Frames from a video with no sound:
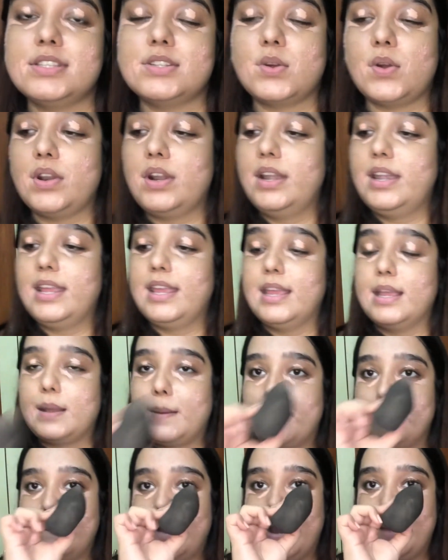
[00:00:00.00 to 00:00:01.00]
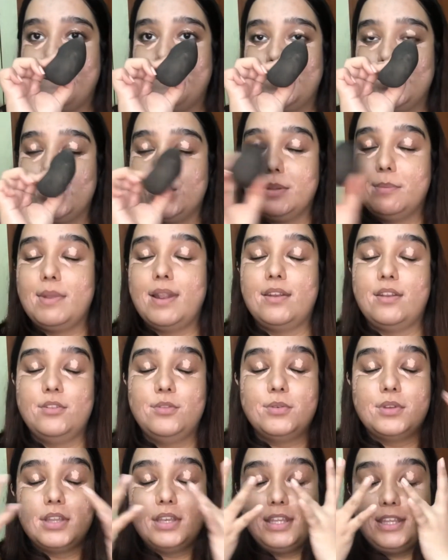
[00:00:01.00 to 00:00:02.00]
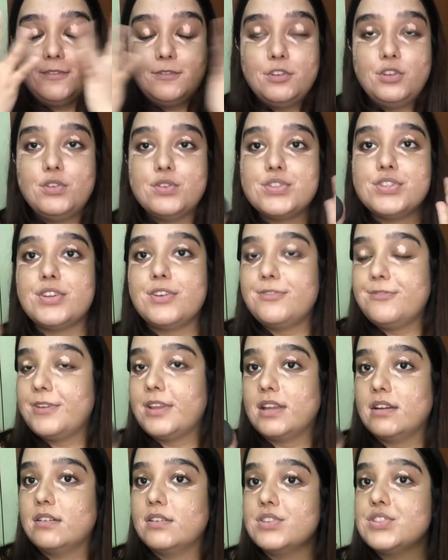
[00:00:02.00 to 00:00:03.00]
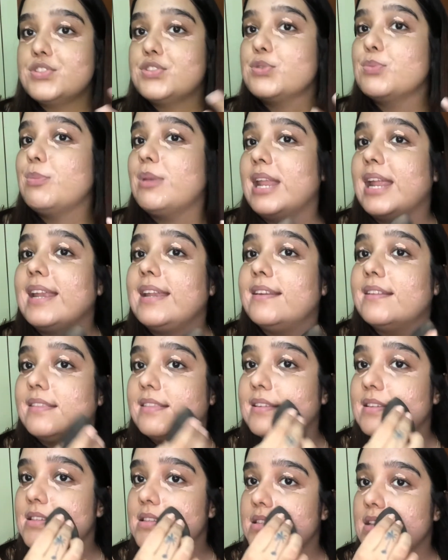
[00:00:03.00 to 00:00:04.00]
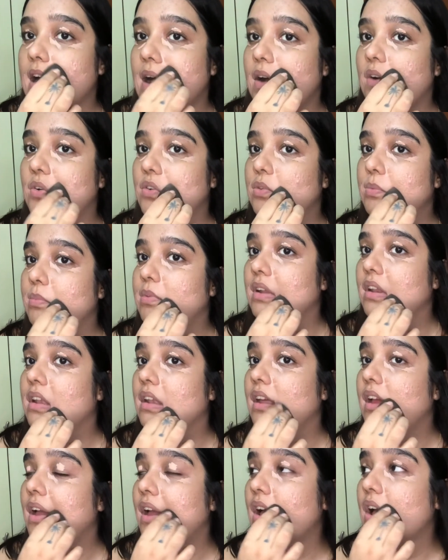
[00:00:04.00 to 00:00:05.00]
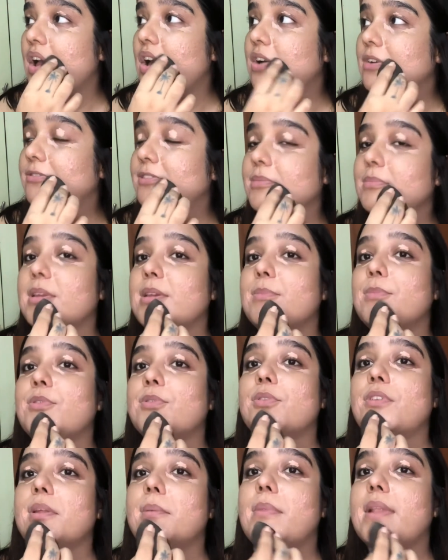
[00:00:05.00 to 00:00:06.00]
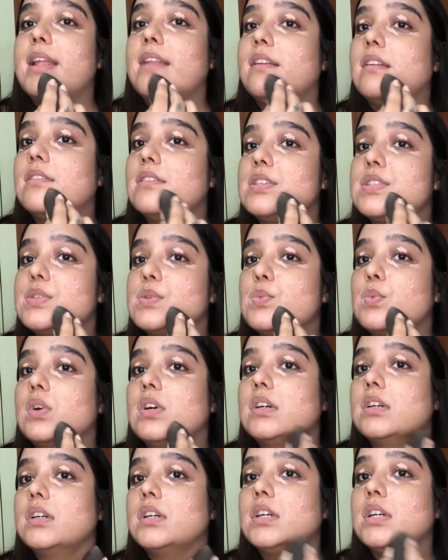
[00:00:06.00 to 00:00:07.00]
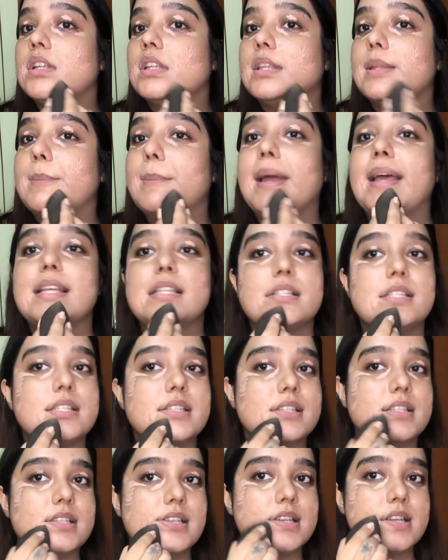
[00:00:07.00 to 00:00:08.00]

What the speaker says: gonna take my beauty blender. You can even use your fingers to blend this out, but for me, beauty blenders work the best.